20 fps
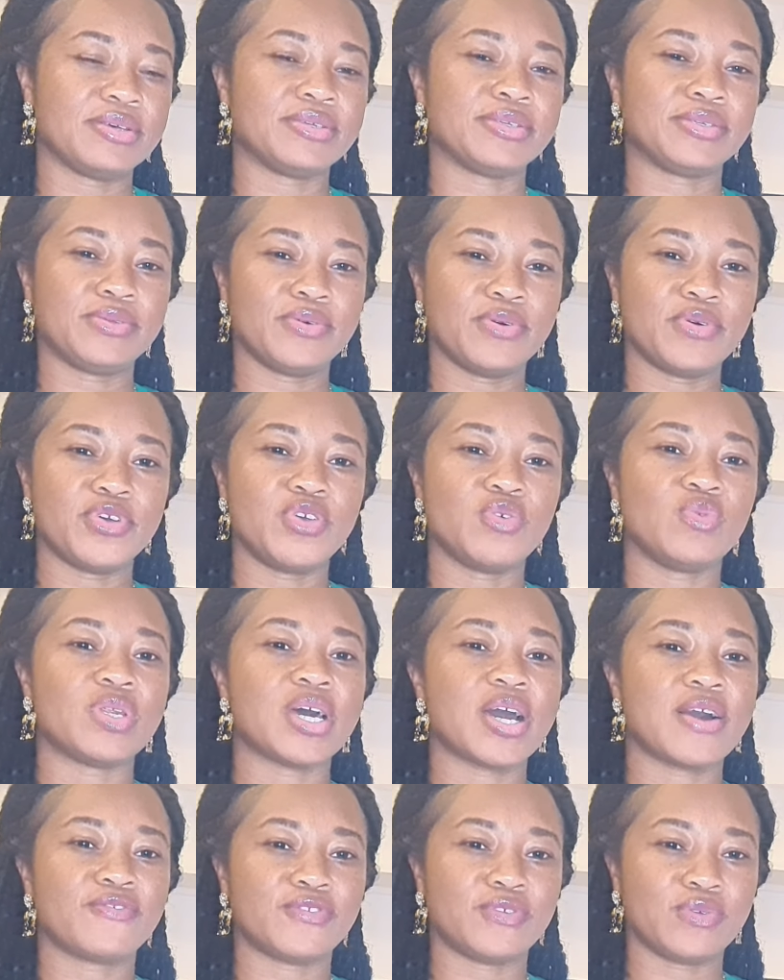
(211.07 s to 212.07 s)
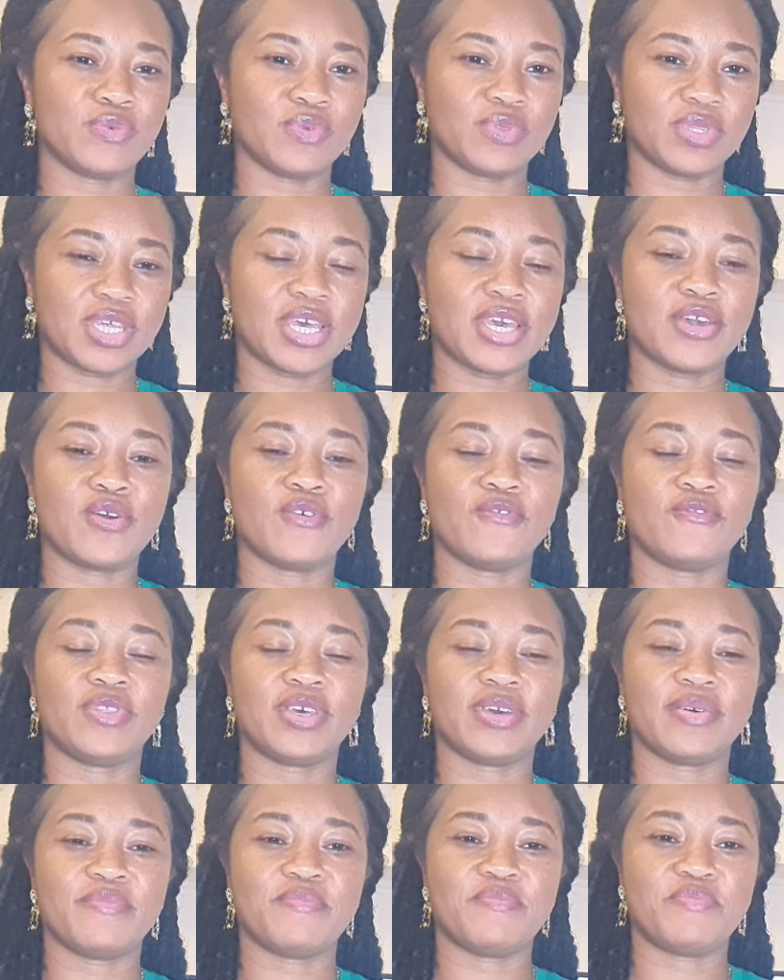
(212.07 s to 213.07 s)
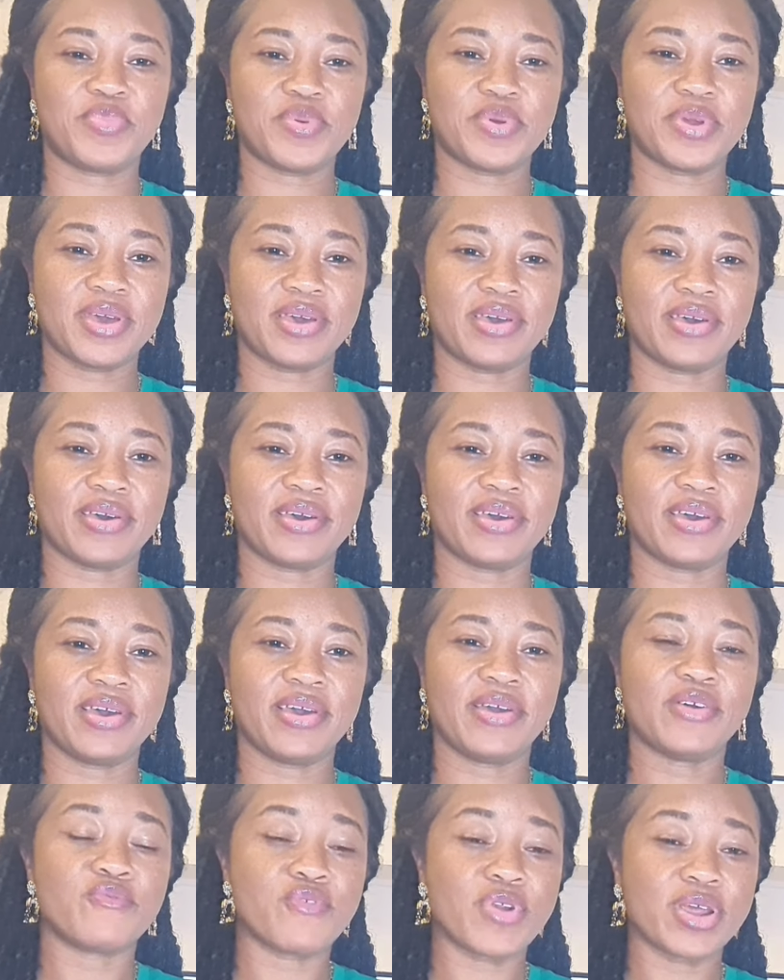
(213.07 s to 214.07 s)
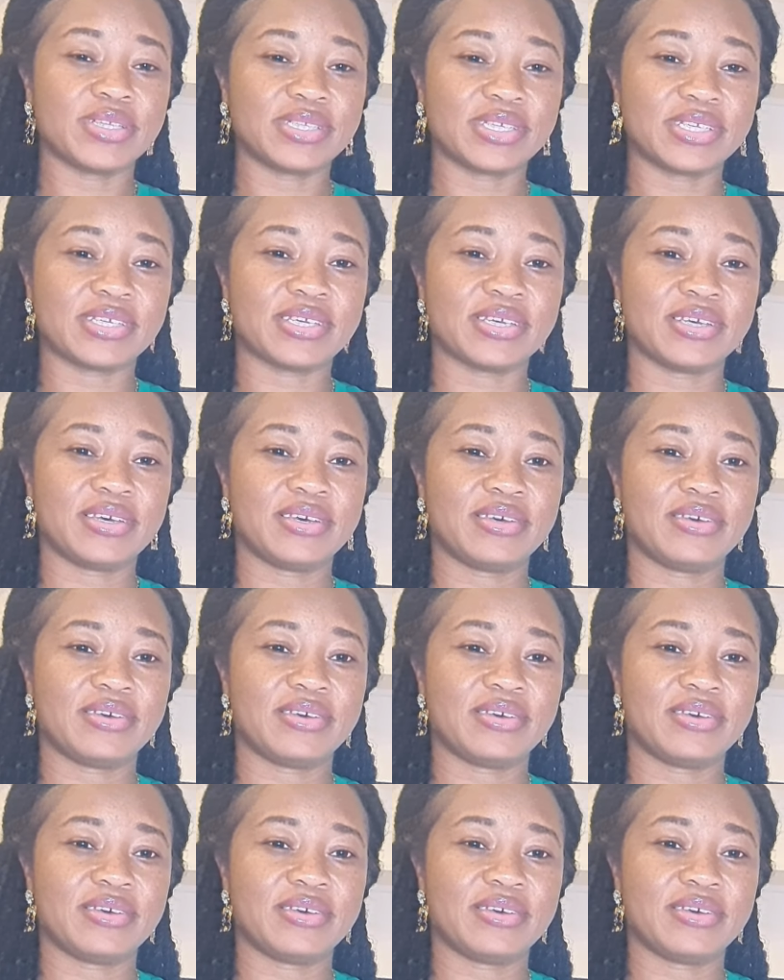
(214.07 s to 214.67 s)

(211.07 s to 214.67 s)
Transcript: So you would have to think of the rent